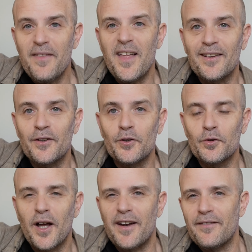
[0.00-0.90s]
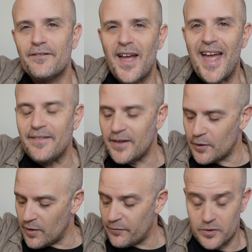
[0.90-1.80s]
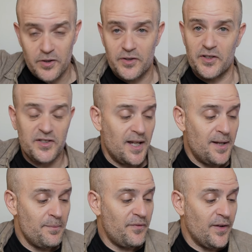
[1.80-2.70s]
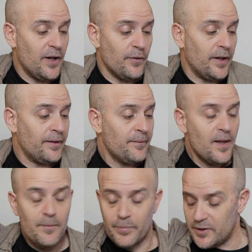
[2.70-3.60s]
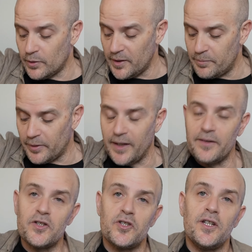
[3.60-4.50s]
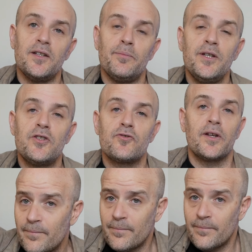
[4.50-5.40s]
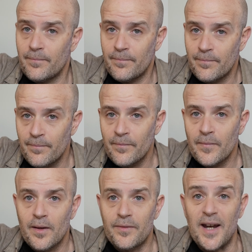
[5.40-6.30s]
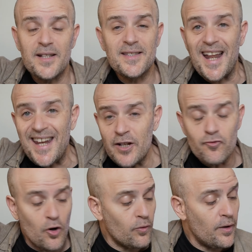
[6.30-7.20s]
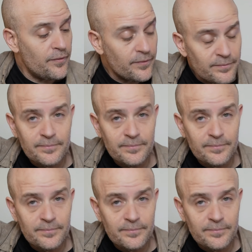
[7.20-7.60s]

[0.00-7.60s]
That little kind of ending riff, which is the same fingering, but he's only playing the G and the B string. Then it's that intro riff.